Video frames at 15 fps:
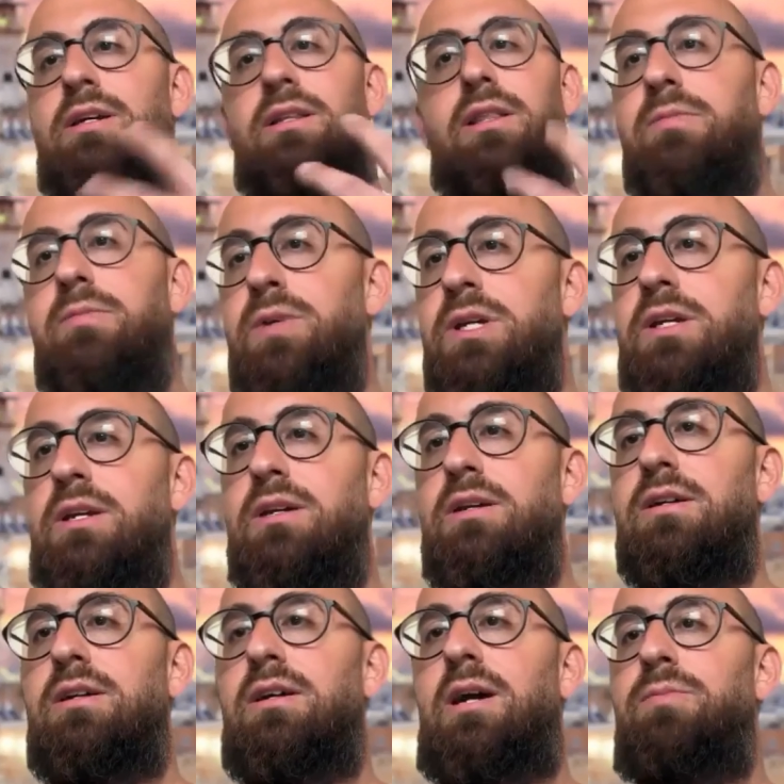like me
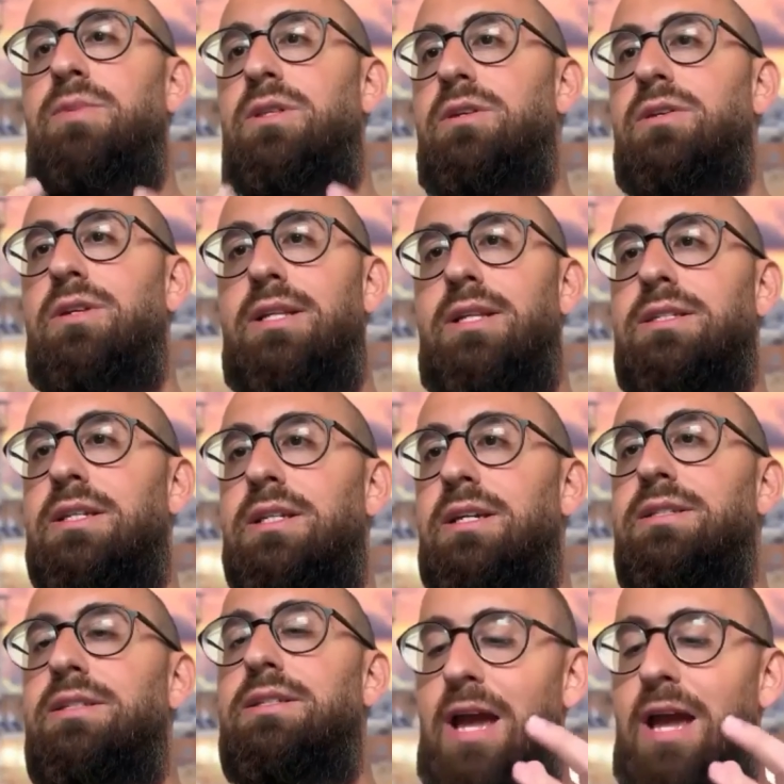here, I'm in the United States.